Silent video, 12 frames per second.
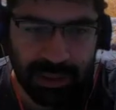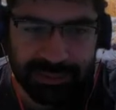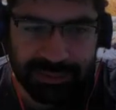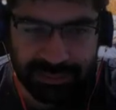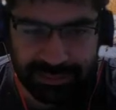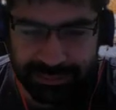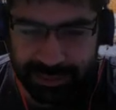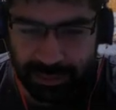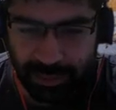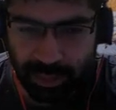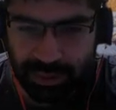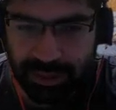such as a
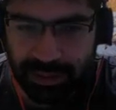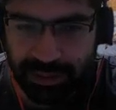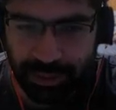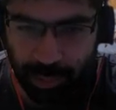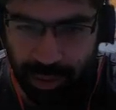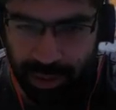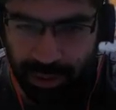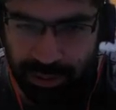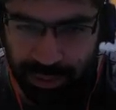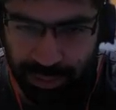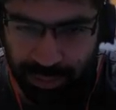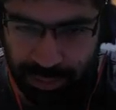rule that a
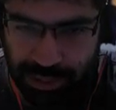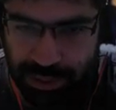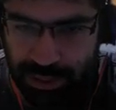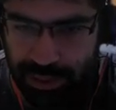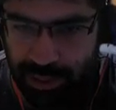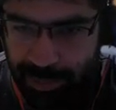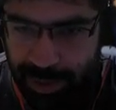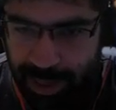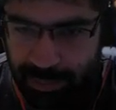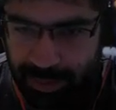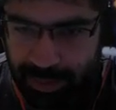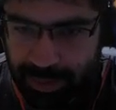URL used in a
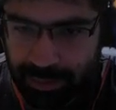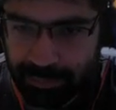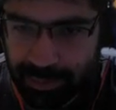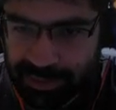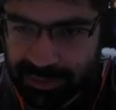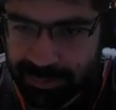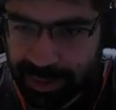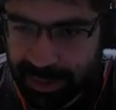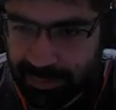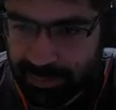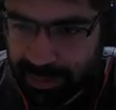parameter must begin with